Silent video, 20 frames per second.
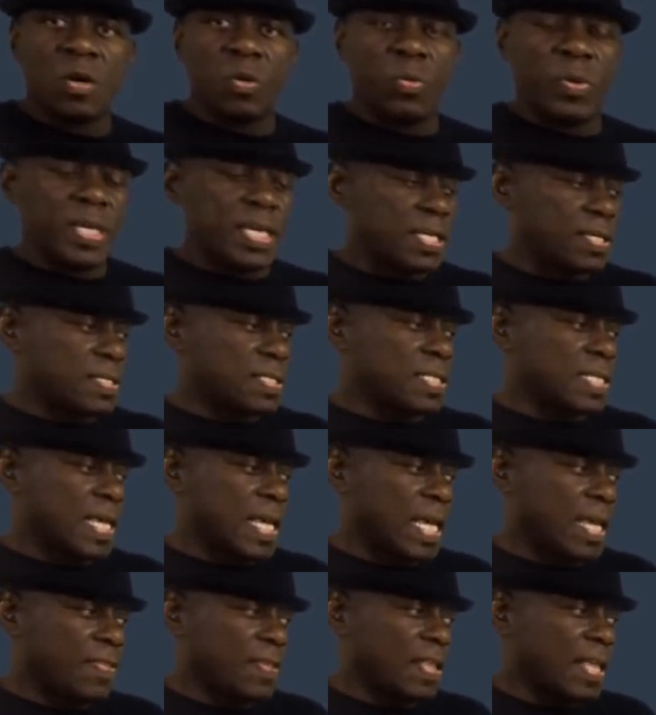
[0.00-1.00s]
We can
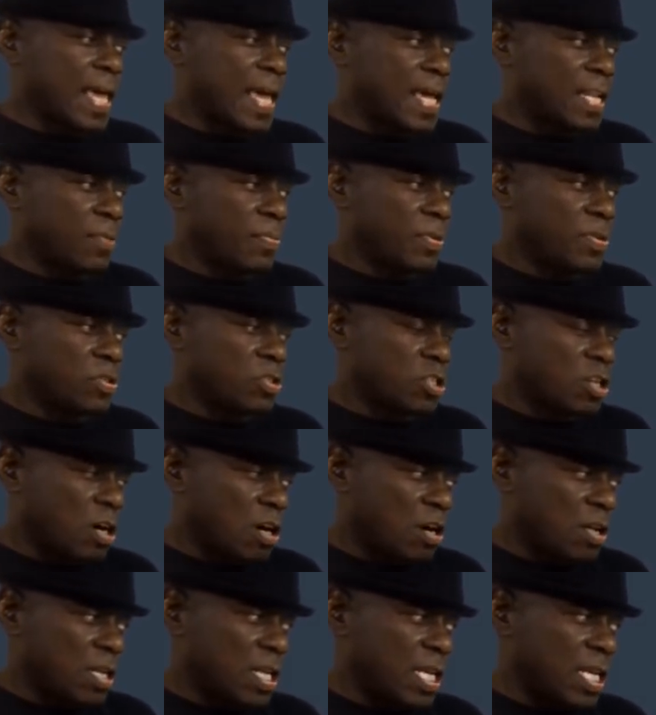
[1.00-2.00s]
say that Adam and
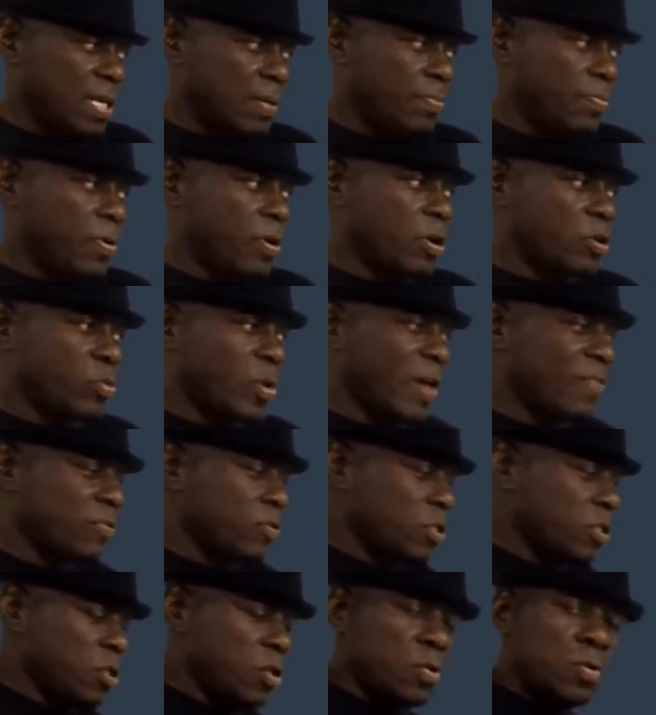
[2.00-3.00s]
Charlie, because we
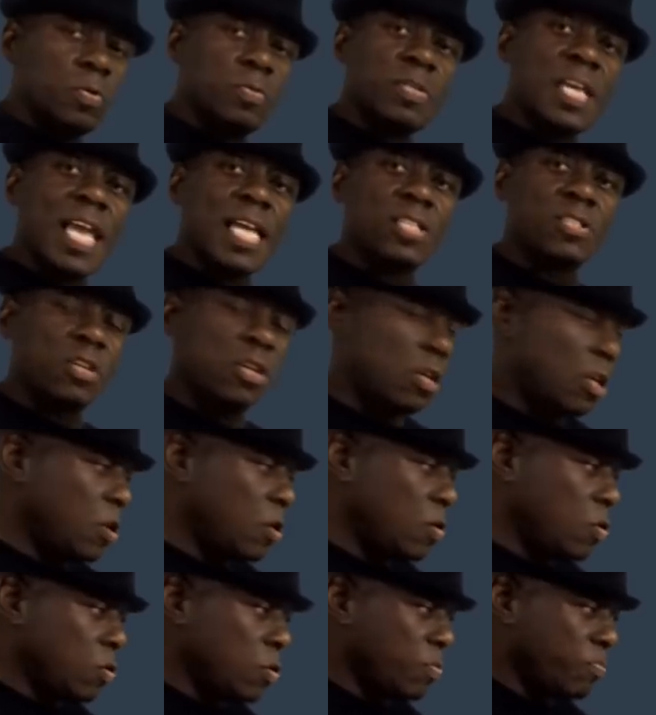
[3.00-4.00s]
have to
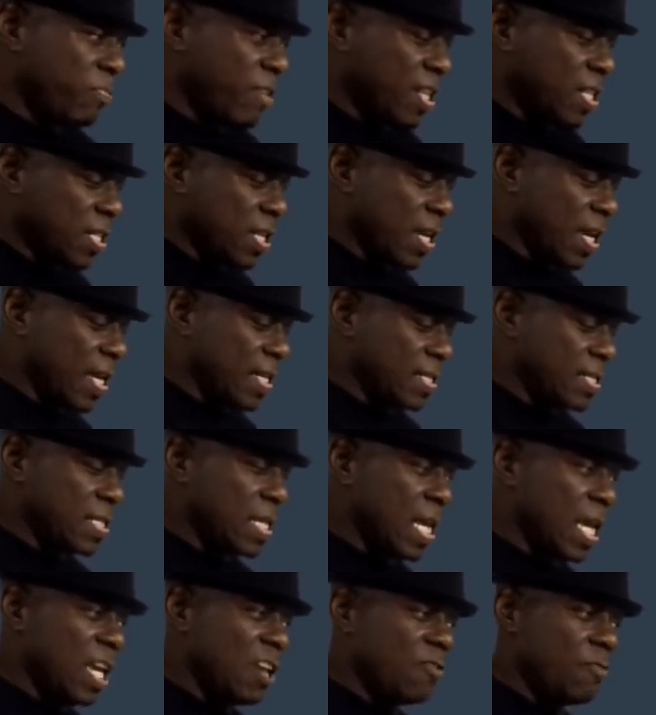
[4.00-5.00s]
exclude Brenda and
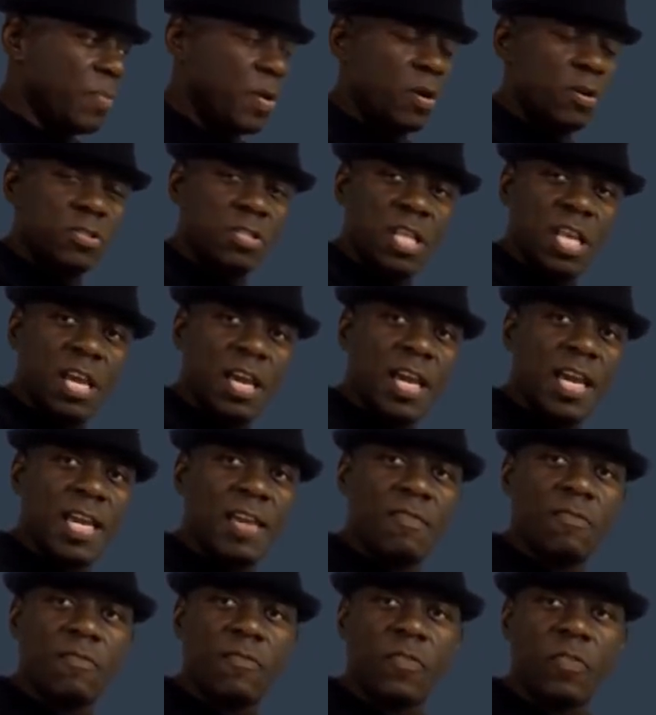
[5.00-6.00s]
Dave because they are
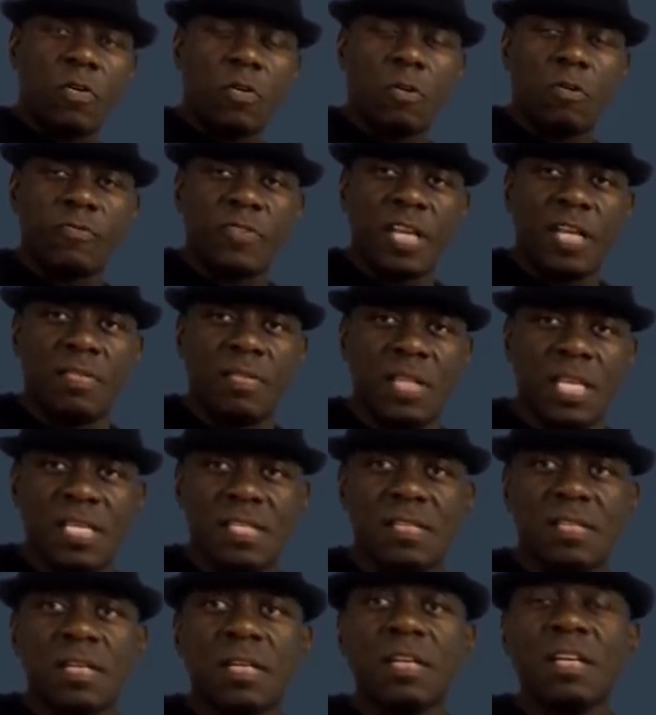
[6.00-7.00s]
involved in
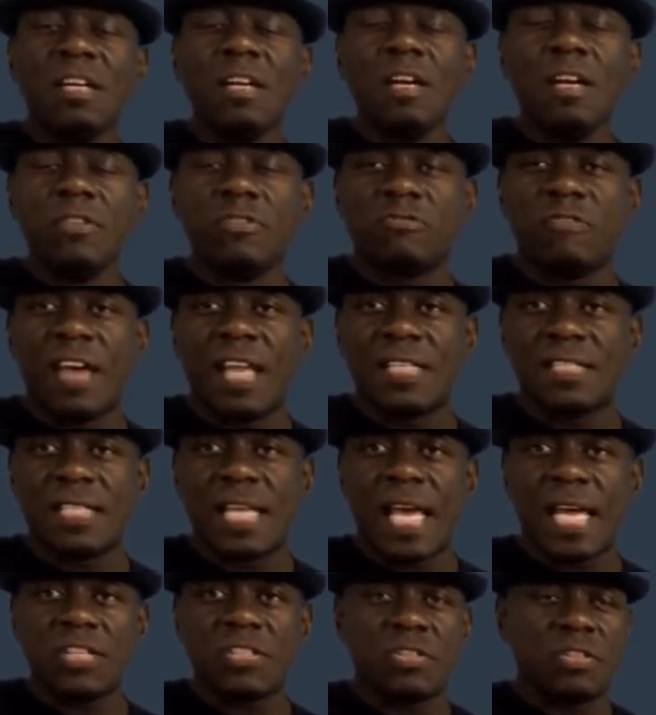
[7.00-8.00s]
this
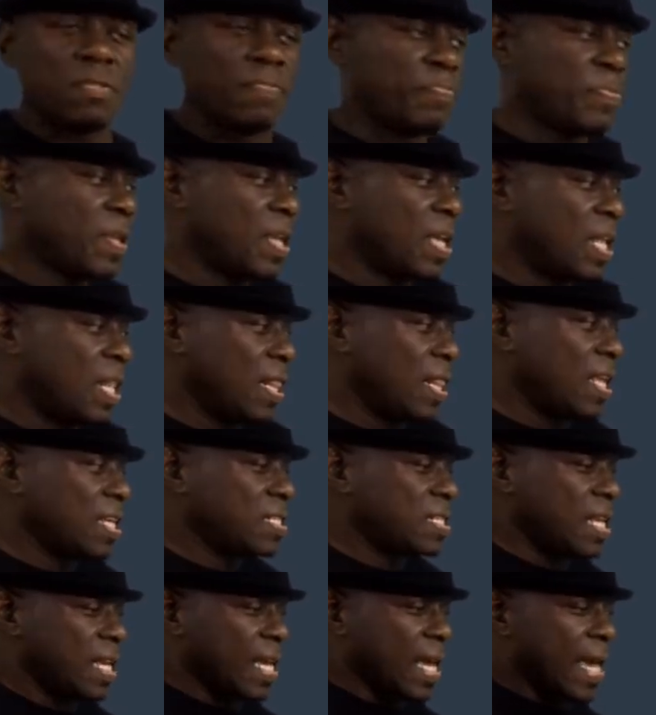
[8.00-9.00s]
transaction.
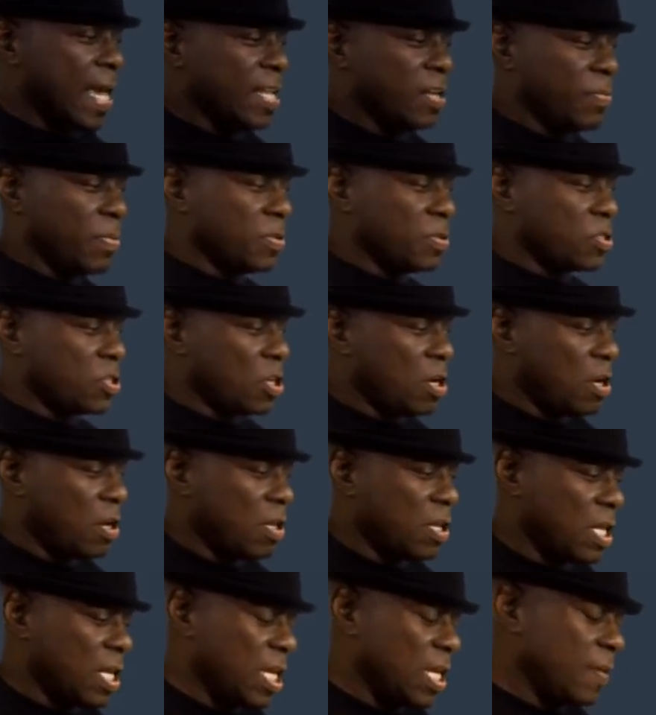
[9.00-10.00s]
Let's take Adam and
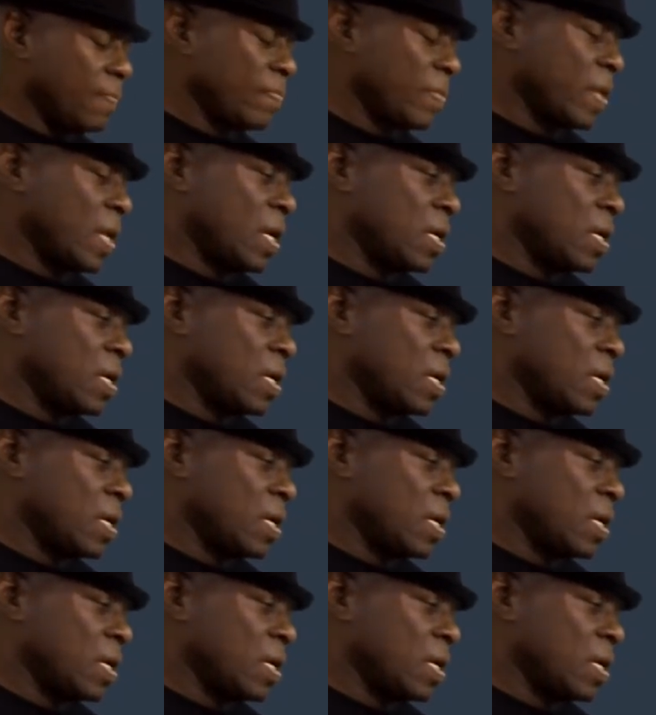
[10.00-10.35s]
Charlie.